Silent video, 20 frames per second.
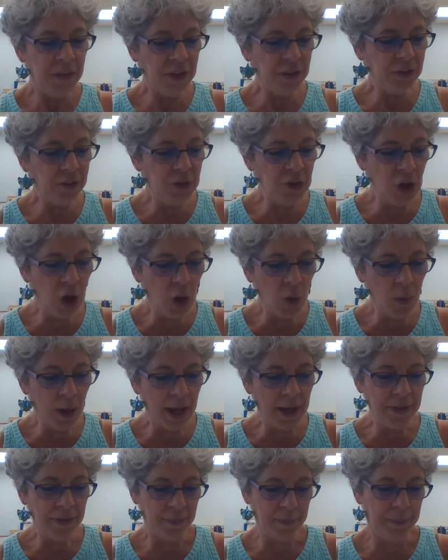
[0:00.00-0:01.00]
There's no
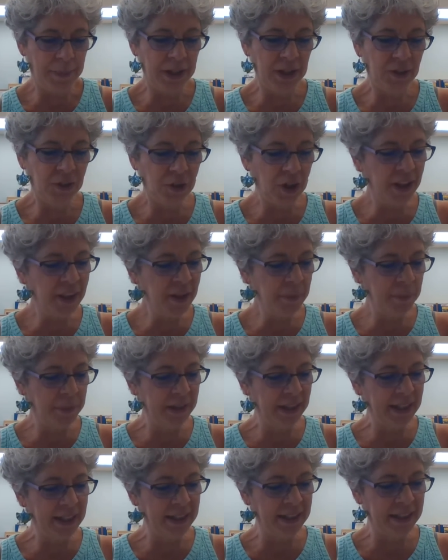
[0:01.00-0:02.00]
other beast on the
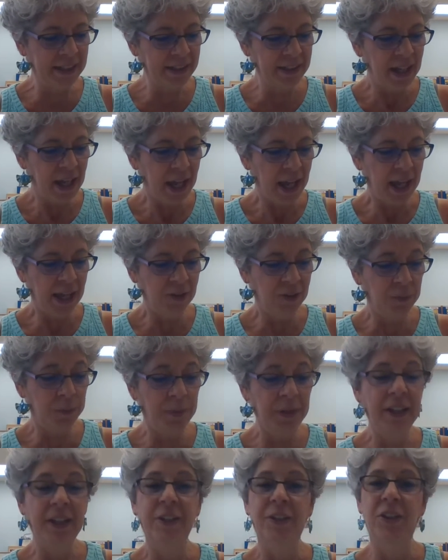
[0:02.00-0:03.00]
planet as
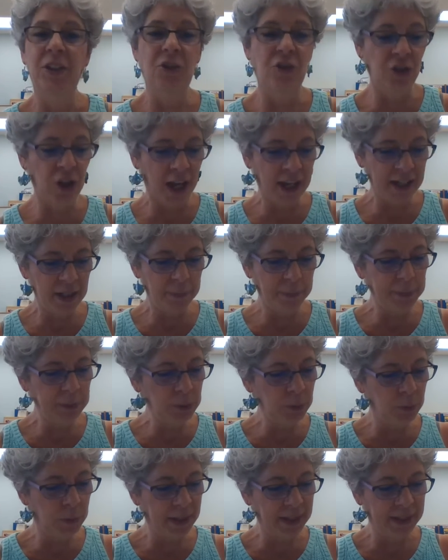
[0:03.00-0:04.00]
big as the giant
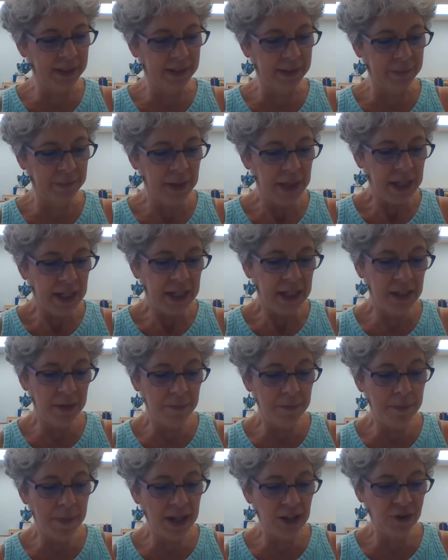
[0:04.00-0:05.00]
blue whale. He
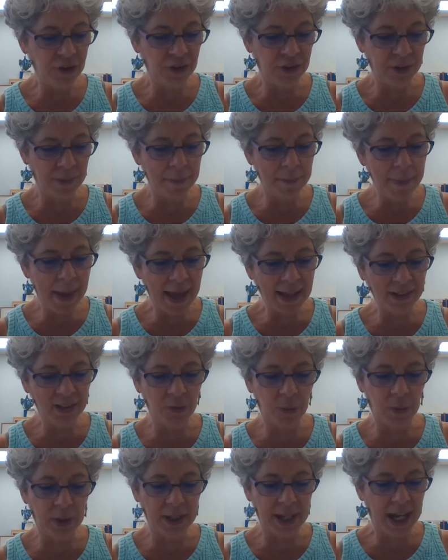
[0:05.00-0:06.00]
measures a
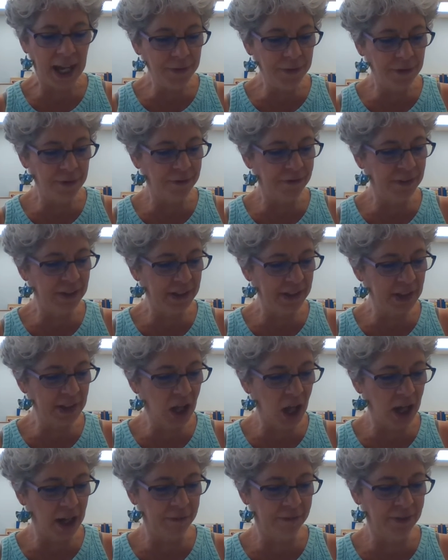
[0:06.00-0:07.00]
massive 100 feet
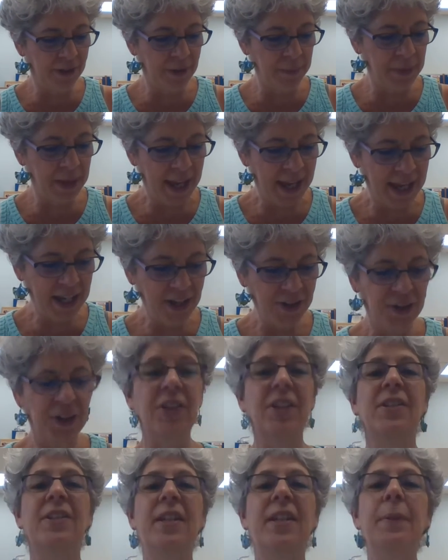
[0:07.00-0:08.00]
long from the head to
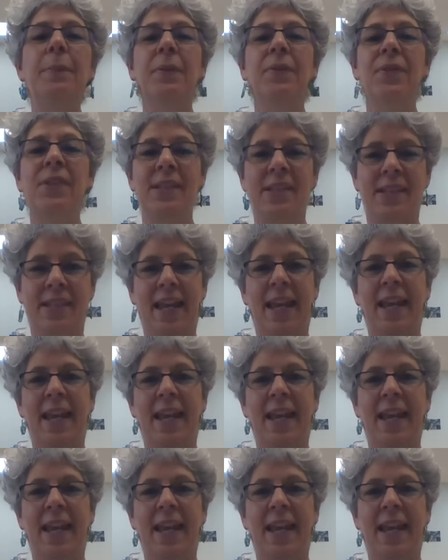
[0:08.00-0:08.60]
the tip of his